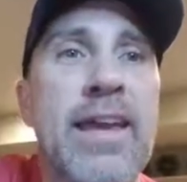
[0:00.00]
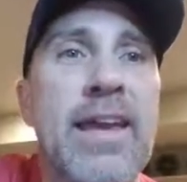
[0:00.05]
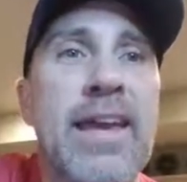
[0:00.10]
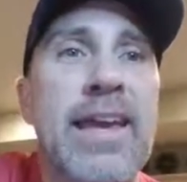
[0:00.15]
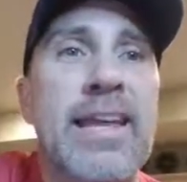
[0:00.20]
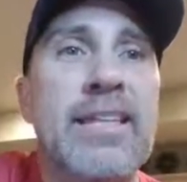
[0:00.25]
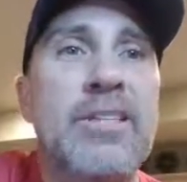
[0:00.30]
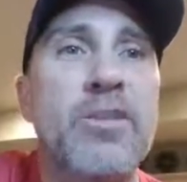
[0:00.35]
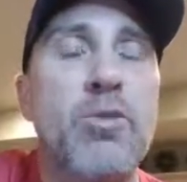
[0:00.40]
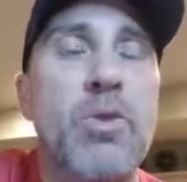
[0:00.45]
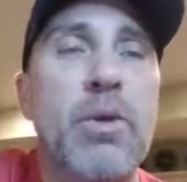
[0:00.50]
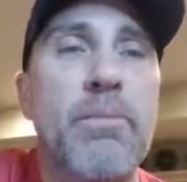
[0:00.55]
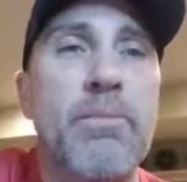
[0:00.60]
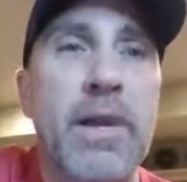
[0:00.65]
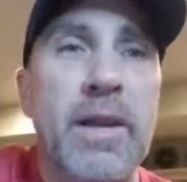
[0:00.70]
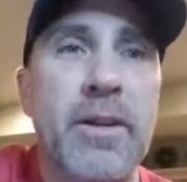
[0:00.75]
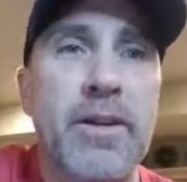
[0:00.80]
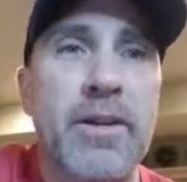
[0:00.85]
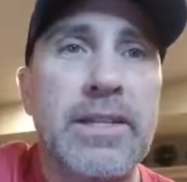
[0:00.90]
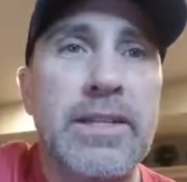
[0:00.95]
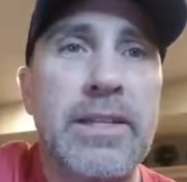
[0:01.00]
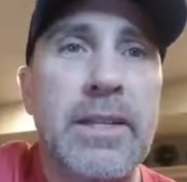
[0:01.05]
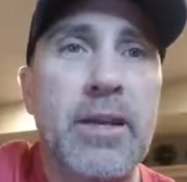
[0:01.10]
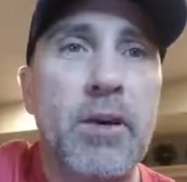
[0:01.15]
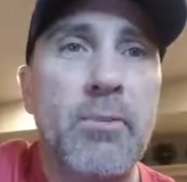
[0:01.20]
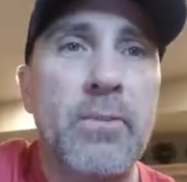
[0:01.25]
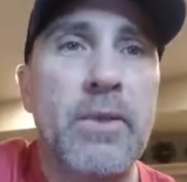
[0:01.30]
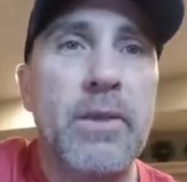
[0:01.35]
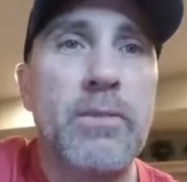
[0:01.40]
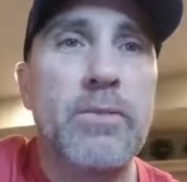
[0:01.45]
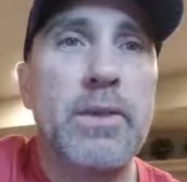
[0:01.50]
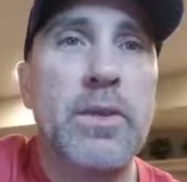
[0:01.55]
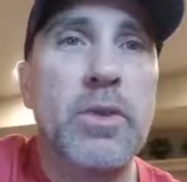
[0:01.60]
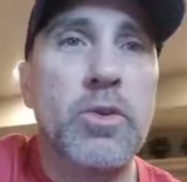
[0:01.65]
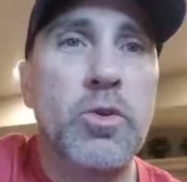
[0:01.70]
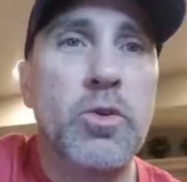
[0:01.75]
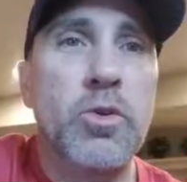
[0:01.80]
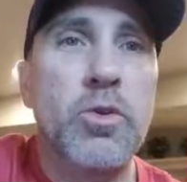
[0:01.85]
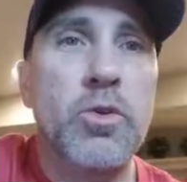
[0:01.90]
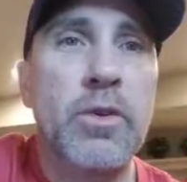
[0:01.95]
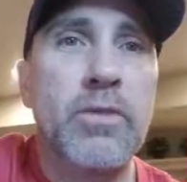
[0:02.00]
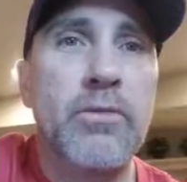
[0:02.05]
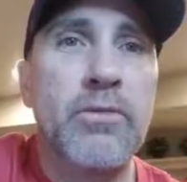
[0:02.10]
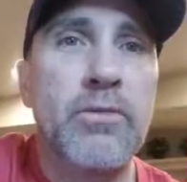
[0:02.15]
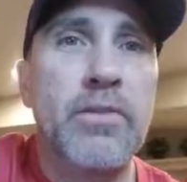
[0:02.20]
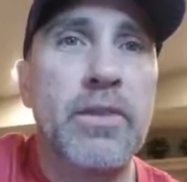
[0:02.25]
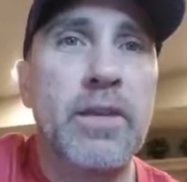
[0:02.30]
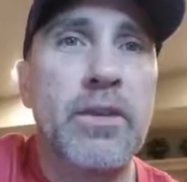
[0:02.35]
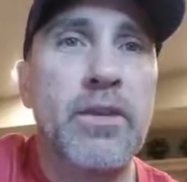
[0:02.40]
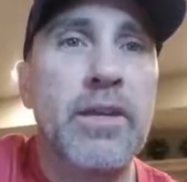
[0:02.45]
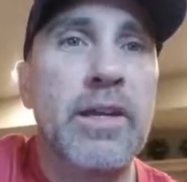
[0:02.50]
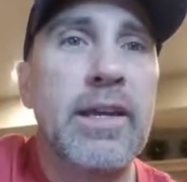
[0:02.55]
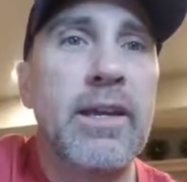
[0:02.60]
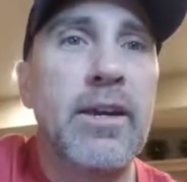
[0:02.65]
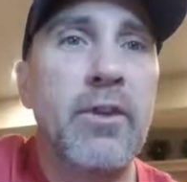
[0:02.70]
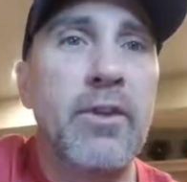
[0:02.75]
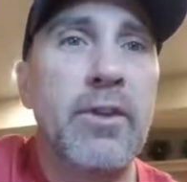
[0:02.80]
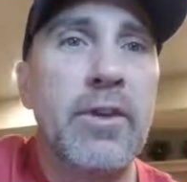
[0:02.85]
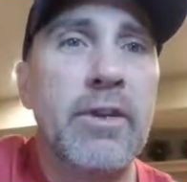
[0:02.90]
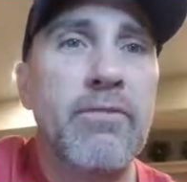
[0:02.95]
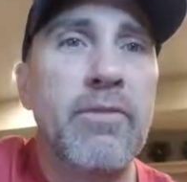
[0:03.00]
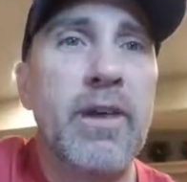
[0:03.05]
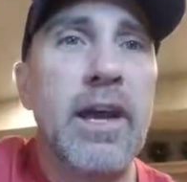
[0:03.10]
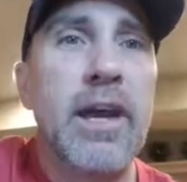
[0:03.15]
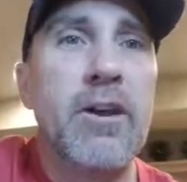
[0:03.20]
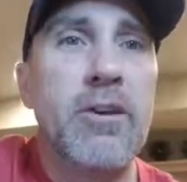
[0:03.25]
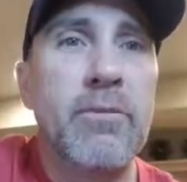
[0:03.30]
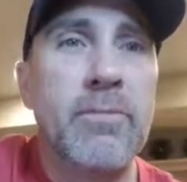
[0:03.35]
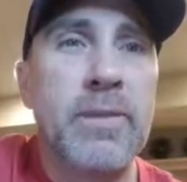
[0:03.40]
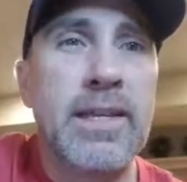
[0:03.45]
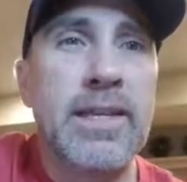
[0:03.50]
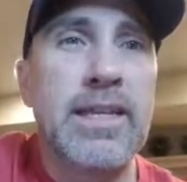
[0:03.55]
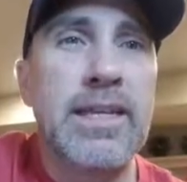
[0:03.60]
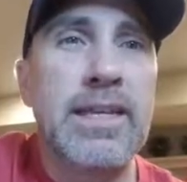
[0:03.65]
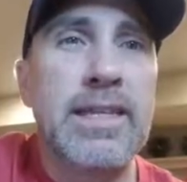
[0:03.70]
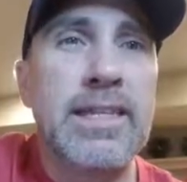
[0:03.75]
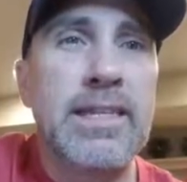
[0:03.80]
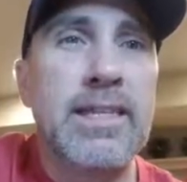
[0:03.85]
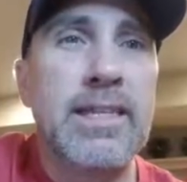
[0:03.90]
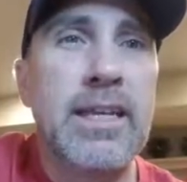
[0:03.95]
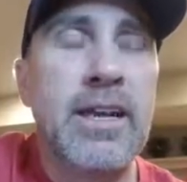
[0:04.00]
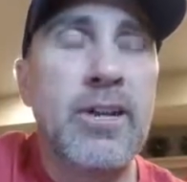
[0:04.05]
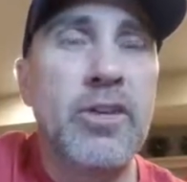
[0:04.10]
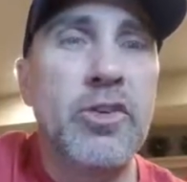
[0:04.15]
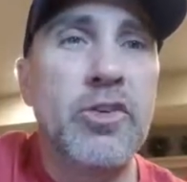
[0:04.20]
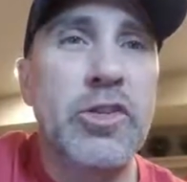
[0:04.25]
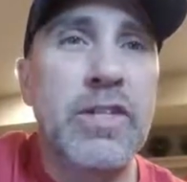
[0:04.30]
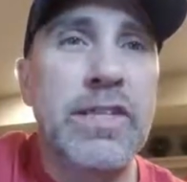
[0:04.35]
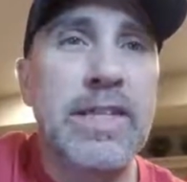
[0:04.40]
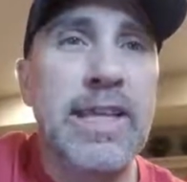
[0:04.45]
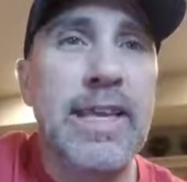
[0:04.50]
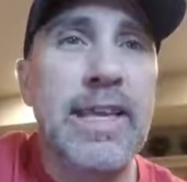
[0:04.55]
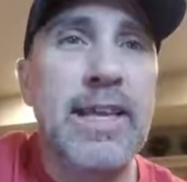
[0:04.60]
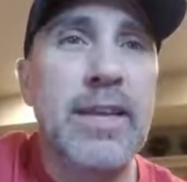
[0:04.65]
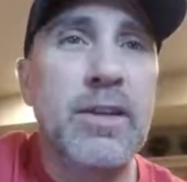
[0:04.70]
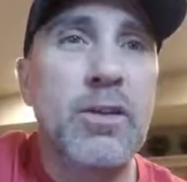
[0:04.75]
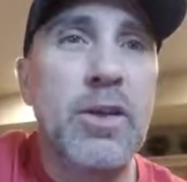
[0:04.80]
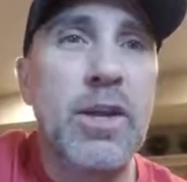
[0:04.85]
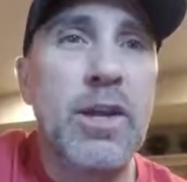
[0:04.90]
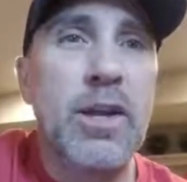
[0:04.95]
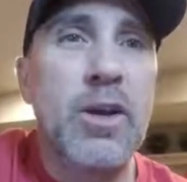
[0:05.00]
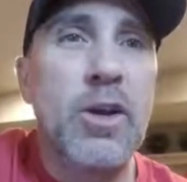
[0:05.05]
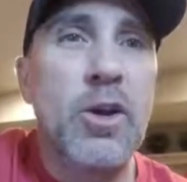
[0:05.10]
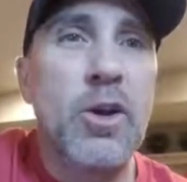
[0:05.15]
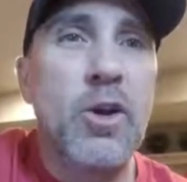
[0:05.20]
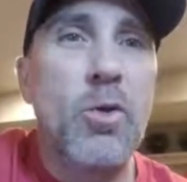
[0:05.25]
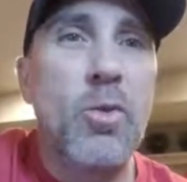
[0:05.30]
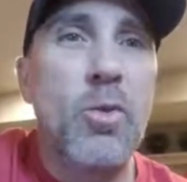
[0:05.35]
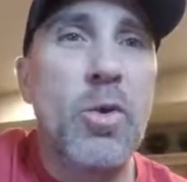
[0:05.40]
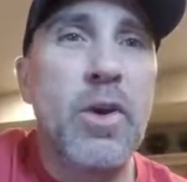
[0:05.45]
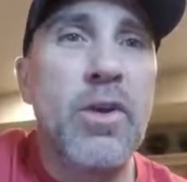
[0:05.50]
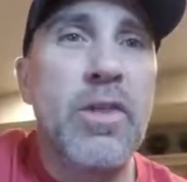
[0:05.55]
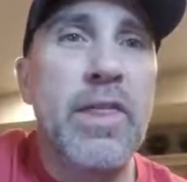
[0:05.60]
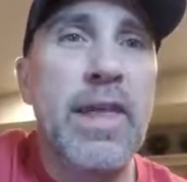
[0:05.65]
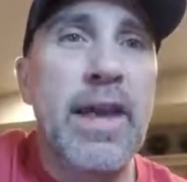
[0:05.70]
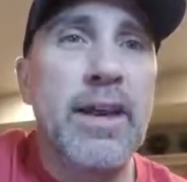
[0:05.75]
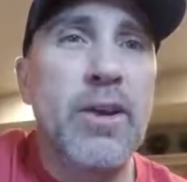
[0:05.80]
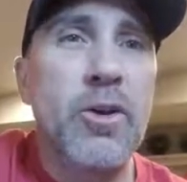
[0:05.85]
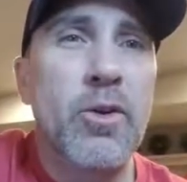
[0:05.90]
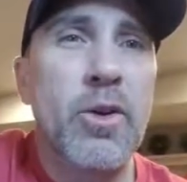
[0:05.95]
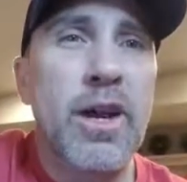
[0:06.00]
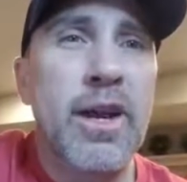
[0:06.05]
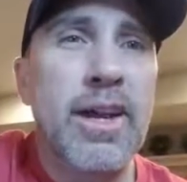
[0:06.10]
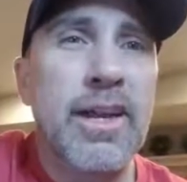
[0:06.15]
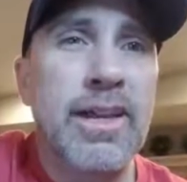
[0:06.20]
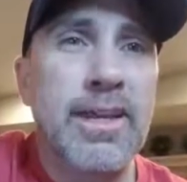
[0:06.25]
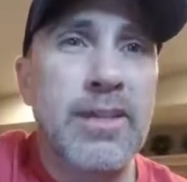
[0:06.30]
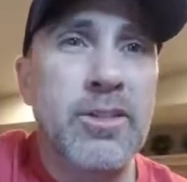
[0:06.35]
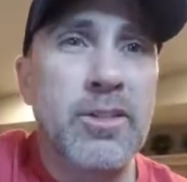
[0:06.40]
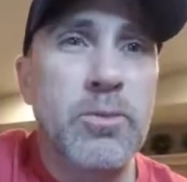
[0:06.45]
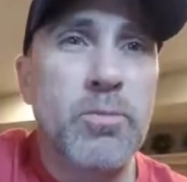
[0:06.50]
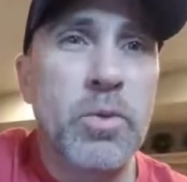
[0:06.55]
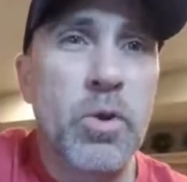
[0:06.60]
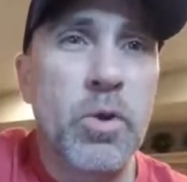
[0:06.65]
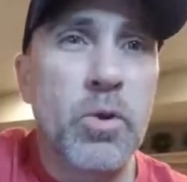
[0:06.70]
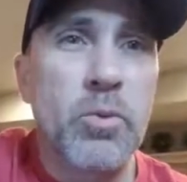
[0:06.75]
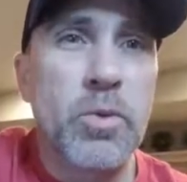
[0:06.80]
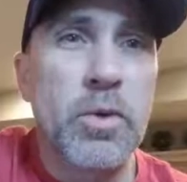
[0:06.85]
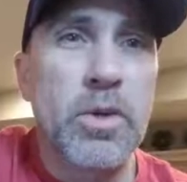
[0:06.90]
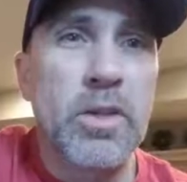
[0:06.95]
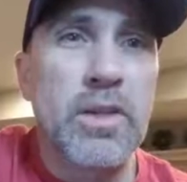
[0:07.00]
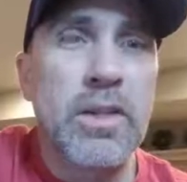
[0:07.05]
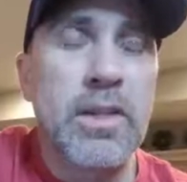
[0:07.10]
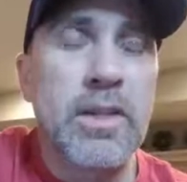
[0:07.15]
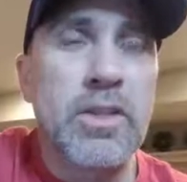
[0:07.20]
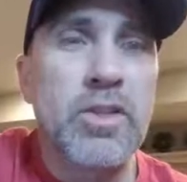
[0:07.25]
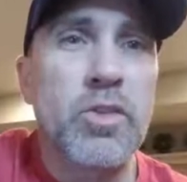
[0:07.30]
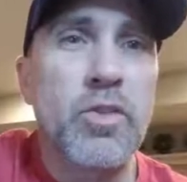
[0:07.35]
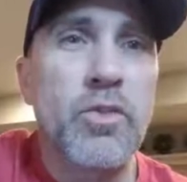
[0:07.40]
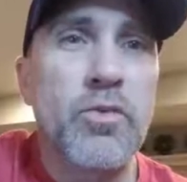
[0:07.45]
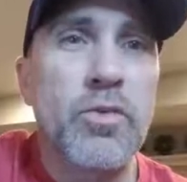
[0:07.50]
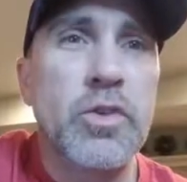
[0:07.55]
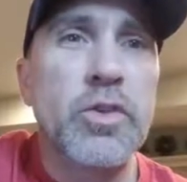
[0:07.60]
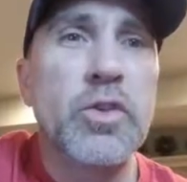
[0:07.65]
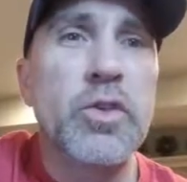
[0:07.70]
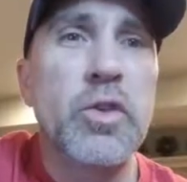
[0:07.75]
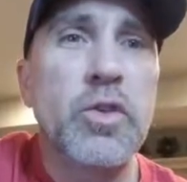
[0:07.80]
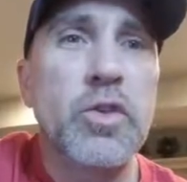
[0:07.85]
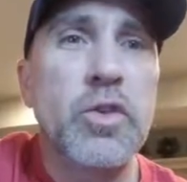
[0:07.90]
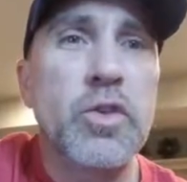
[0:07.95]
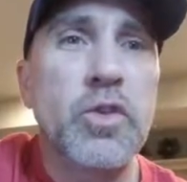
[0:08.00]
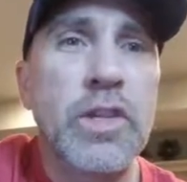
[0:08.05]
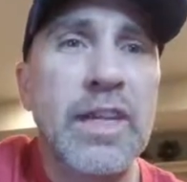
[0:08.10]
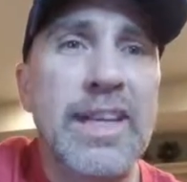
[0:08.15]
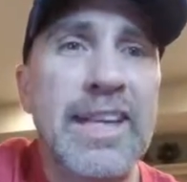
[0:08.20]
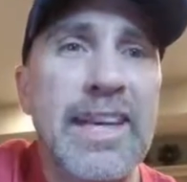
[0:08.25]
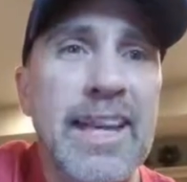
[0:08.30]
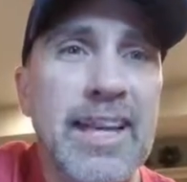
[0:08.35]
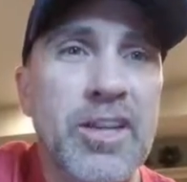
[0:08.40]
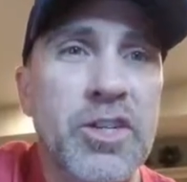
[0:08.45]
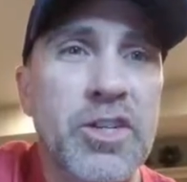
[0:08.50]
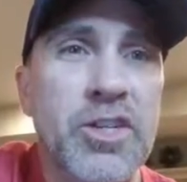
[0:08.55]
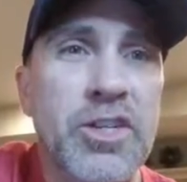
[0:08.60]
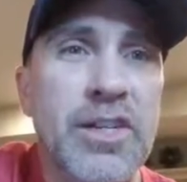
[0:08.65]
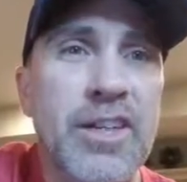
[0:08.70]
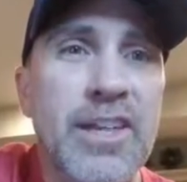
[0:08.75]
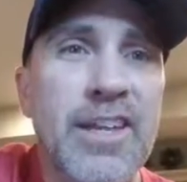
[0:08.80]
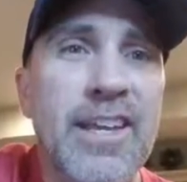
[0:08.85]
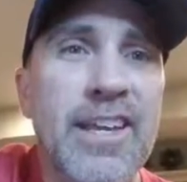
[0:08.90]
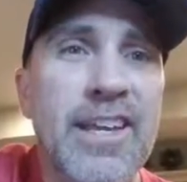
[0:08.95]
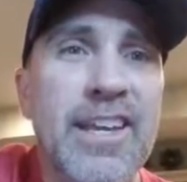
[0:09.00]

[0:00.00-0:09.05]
And so, what parents help them do if they're in a healthy environment is to understand where that crying is appropriate. And so, for social connection,